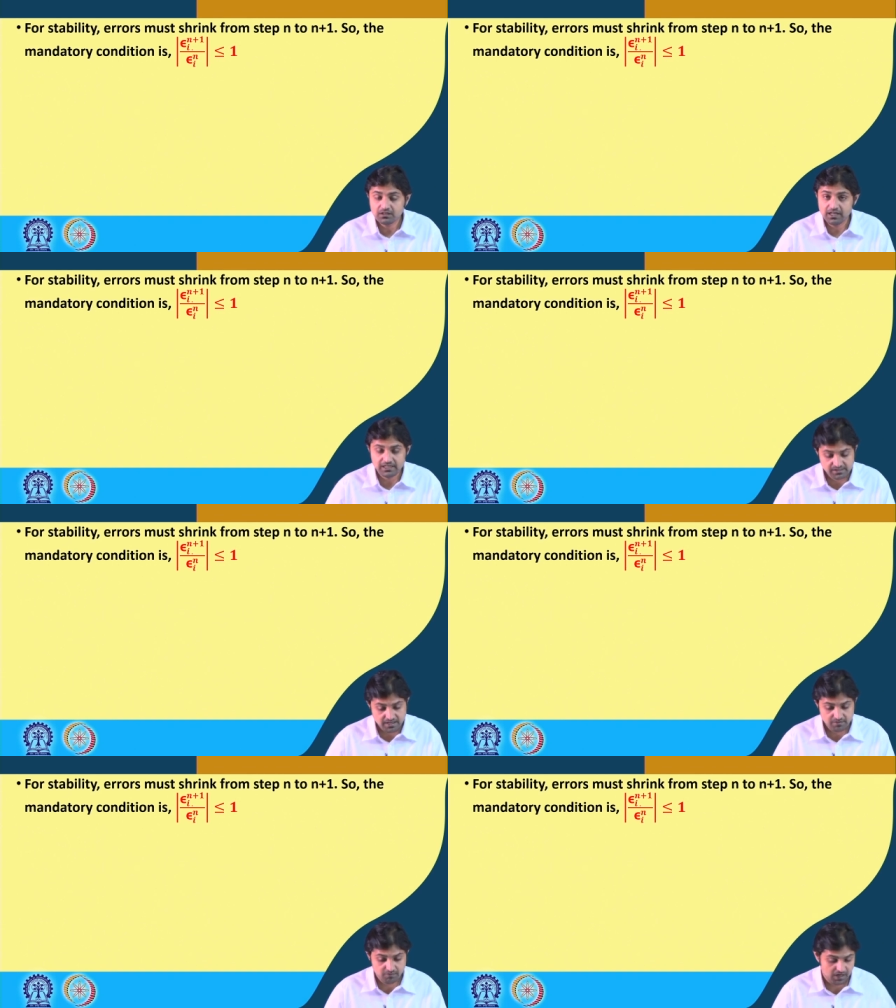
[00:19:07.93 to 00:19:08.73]
less
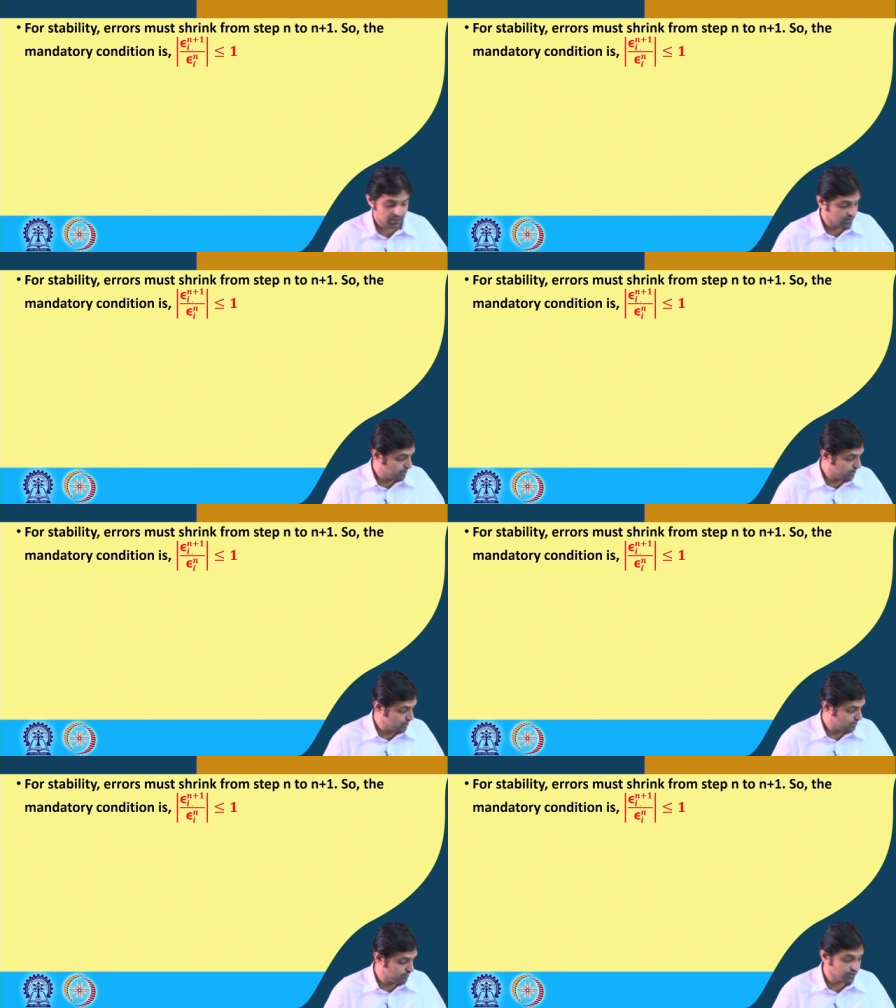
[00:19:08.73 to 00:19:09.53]
than 1
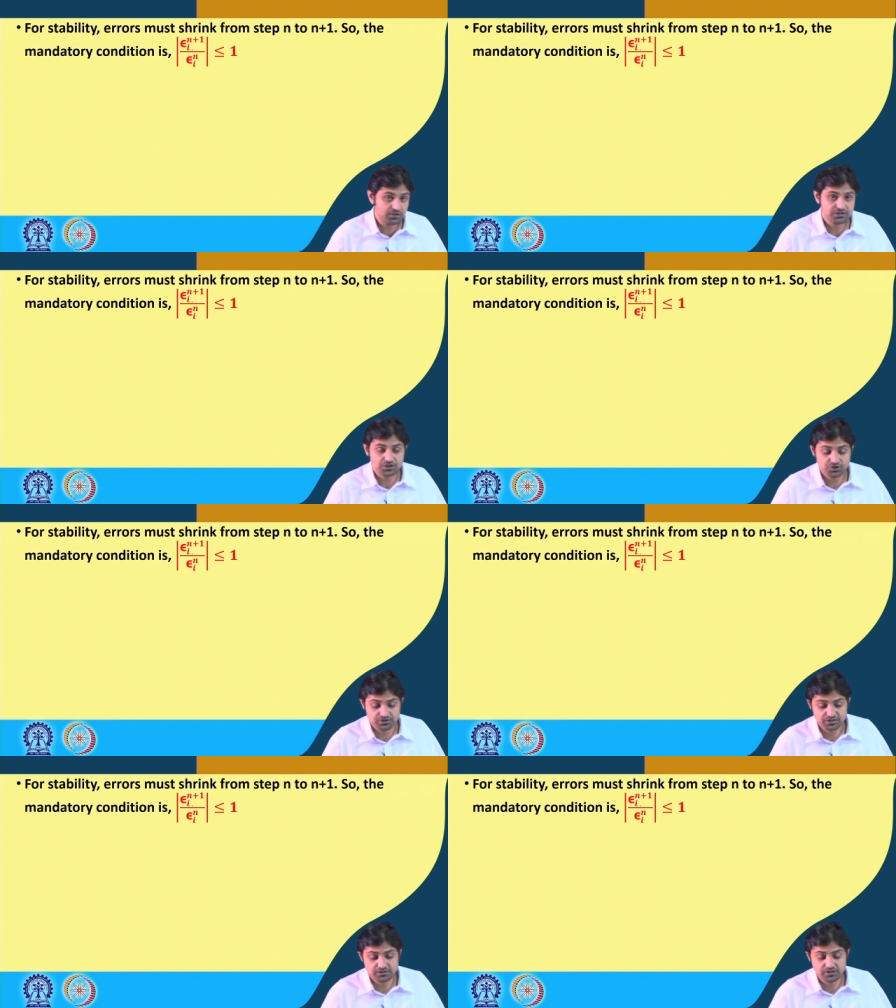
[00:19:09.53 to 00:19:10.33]
because
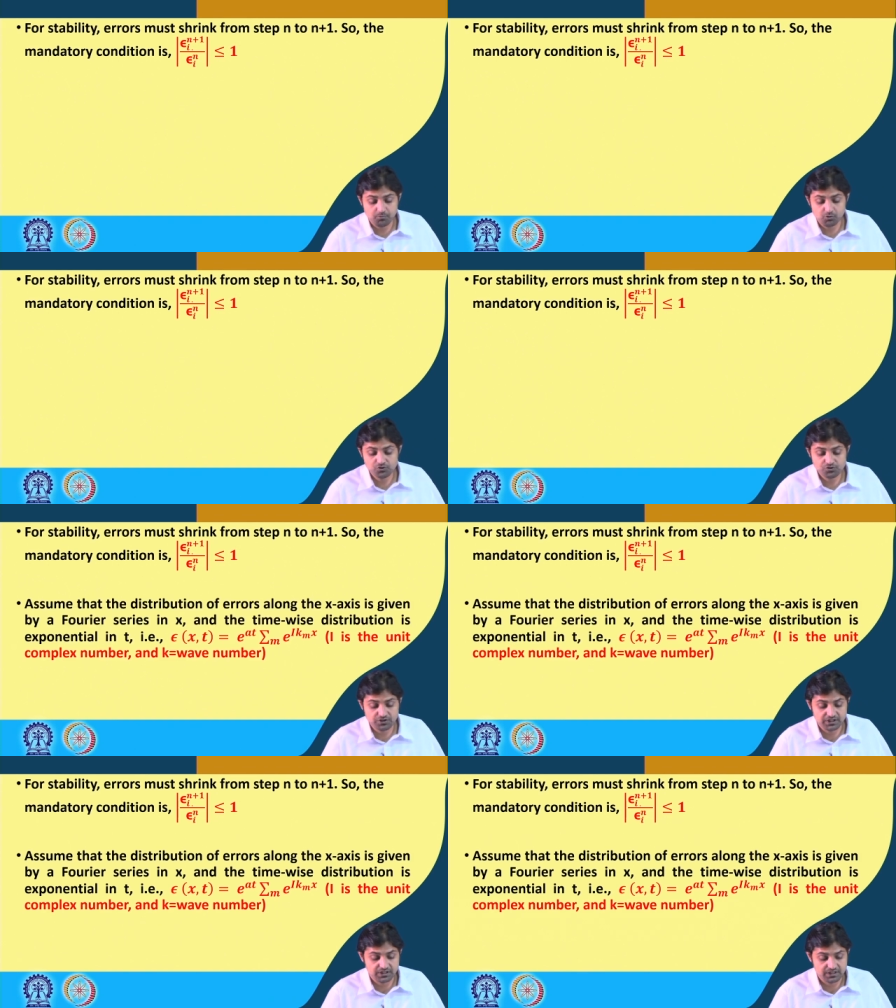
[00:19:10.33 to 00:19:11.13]
it is supposed to
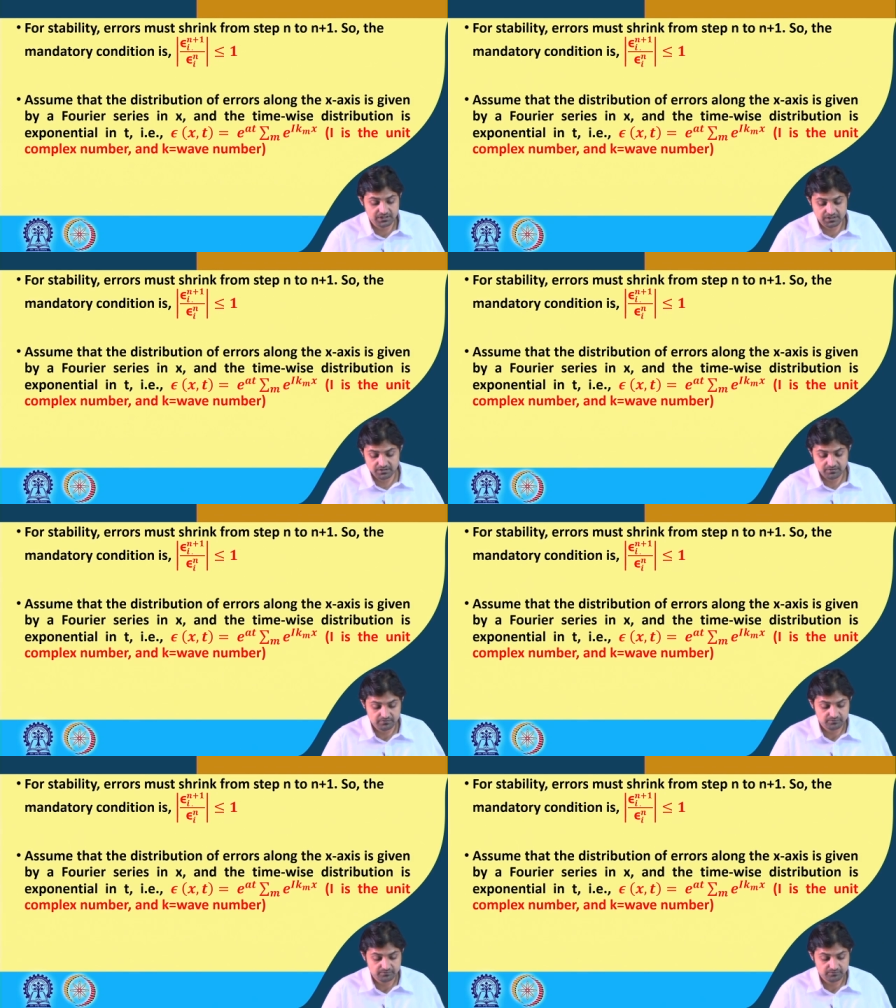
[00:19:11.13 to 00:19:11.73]
decrease.